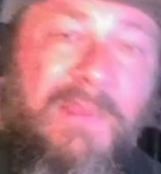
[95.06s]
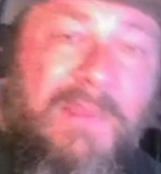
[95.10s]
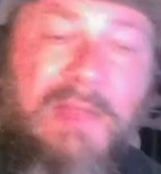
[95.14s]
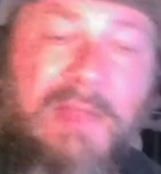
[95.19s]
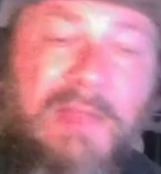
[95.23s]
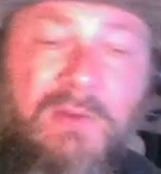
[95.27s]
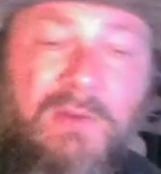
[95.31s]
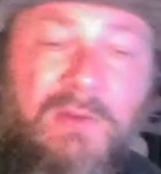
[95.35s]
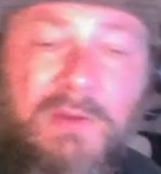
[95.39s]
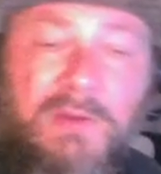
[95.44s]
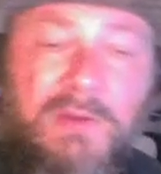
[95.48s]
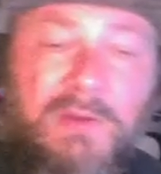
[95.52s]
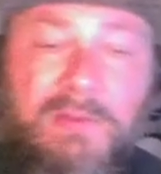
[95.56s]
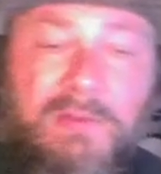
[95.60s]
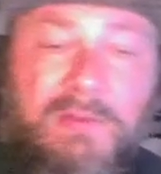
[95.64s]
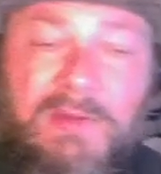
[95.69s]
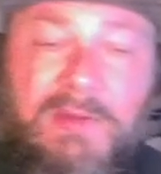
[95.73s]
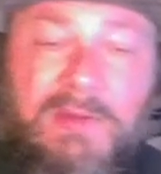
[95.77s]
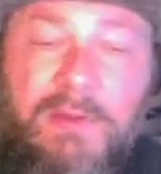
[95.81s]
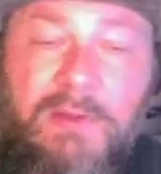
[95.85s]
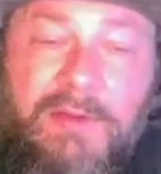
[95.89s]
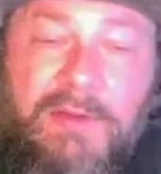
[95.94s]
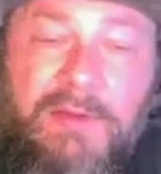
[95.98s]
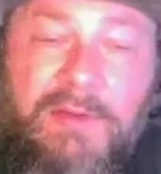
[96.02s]
going to be
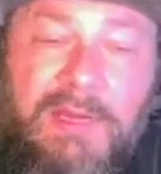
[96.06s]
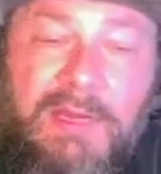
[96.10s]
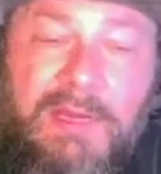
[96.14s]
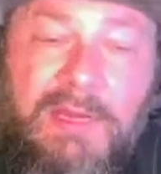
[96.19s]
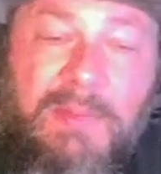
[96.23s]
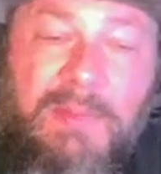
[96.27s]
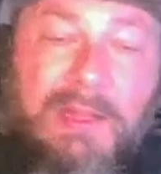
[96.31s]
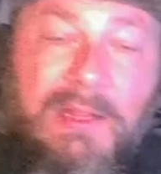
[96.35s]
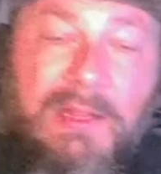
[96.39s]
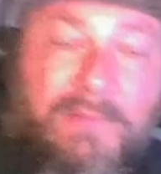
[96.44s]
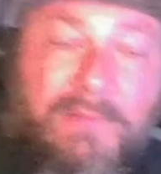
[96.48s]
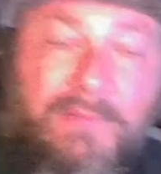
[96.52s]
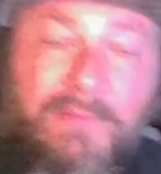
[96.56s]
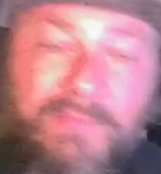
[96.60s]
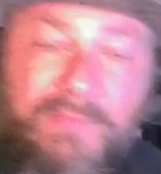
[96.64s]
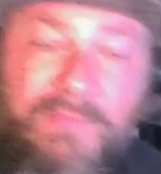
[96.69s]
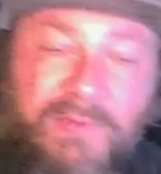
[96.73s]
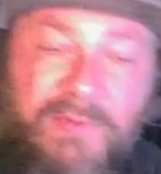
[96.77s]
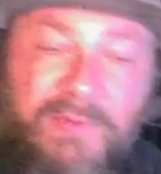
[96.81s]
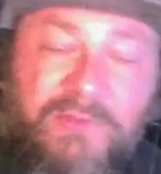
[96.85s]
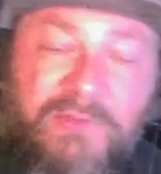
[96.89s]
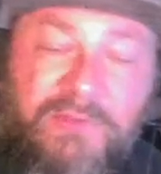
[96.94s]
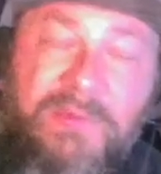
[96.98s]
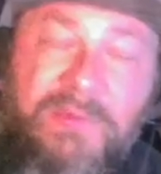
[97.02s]
talking about
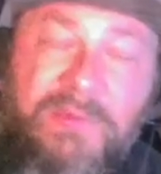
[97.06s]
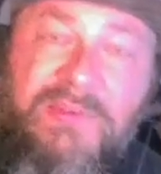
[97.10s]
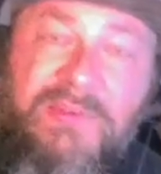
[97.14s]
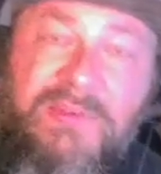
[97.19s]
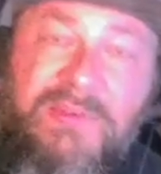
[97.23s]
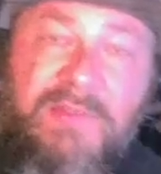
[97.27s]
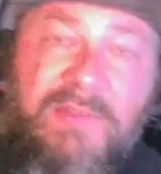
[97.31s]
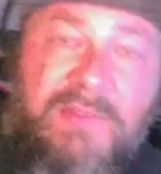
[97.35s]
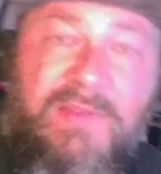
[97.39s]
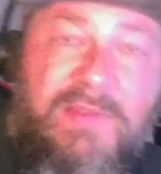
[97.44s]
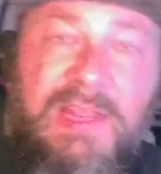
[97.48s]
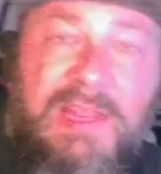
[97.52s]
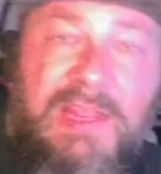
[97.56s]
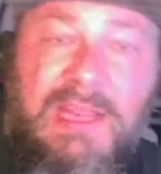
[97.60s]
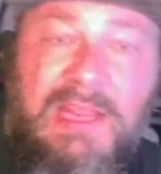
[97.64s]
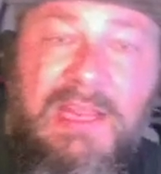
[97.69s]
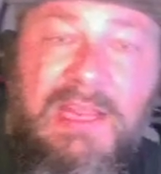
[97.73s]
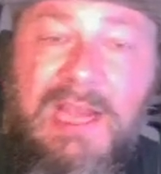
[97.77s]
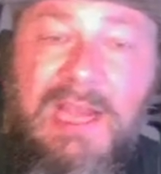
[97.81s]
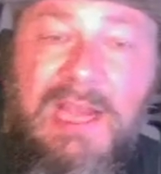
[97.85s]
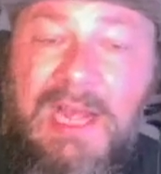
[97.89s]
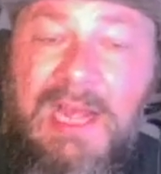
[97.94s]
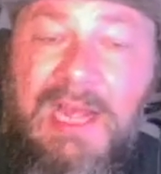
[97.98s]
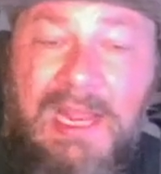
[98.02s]
specifically like
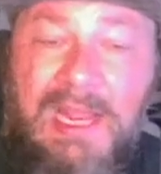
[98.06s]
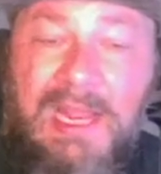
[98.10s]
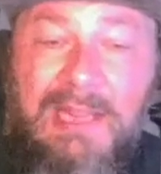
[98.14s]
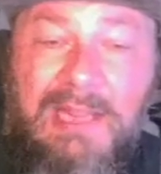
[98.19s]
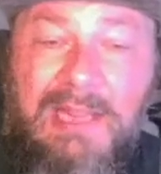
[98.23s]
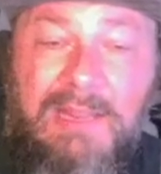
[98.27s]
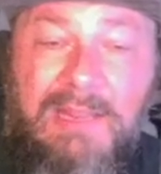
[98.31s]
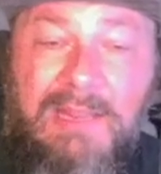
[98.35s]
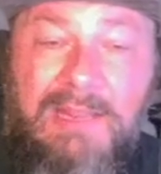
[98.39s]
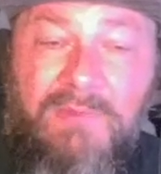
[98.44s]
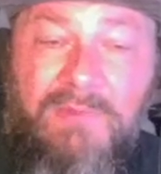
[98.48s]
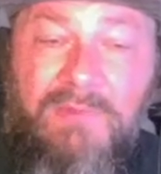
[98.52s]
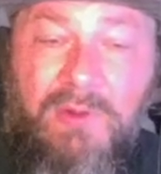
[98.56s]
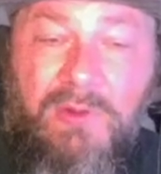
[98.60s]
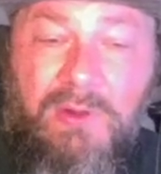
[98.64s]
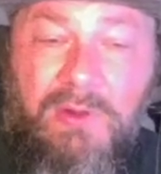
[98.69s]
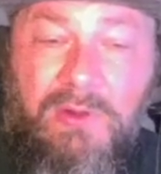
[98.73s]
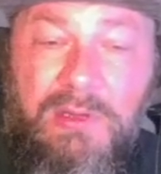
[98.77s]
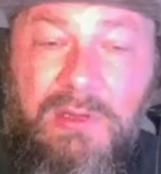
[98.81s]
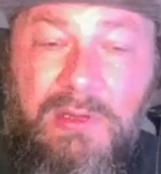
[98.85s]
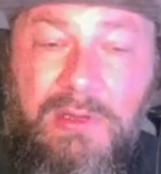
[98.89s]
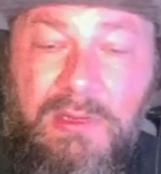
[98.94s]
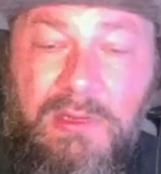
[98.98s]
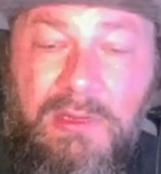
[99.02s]
high level
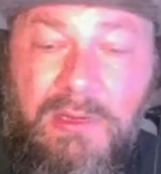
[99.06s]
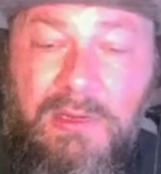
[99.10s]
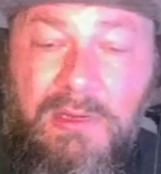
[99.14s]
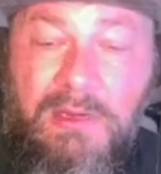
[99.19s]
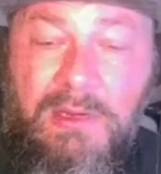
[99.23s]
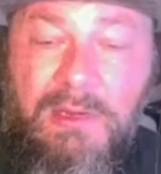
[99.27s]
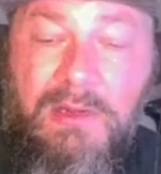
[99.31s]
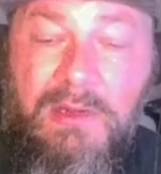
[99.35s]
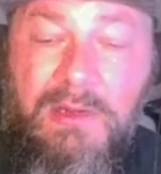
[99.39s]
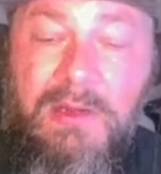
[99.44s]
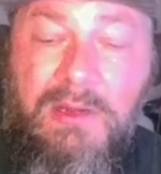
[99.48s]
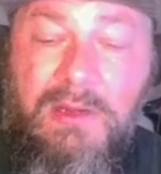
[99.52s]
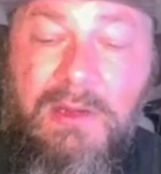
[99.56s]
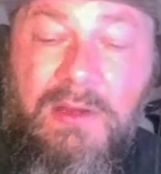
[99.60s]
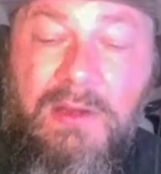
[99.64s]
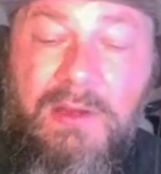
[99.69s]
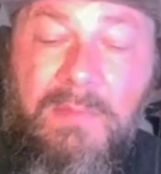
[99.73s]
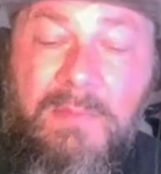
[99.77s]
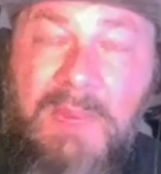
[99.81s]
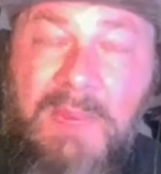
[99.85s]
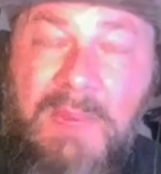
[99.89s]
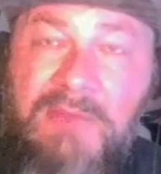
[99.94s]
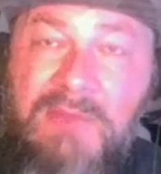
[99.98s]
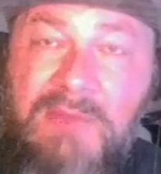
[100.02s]

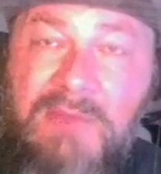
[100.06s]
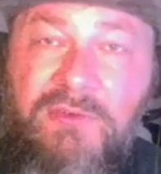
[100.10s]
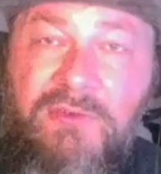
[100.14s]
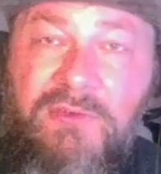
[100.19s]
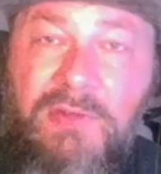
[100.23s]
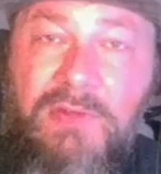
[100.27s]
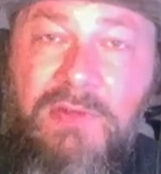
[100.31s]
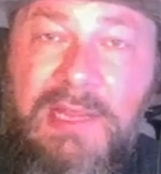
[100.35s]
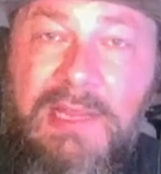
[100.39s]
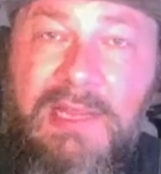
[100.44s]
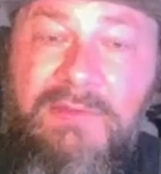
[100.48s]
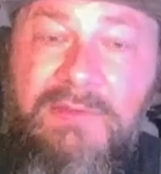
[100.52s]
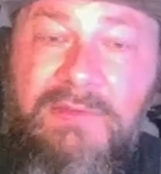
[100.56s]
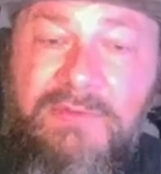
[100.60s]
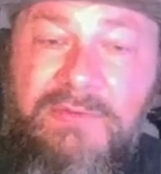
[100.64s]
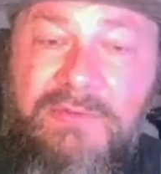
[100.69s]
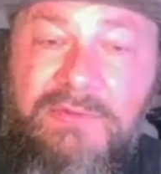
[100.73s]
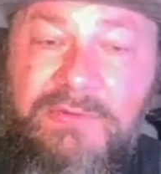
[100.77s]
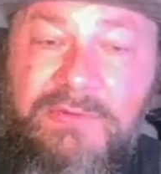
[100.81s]
major lists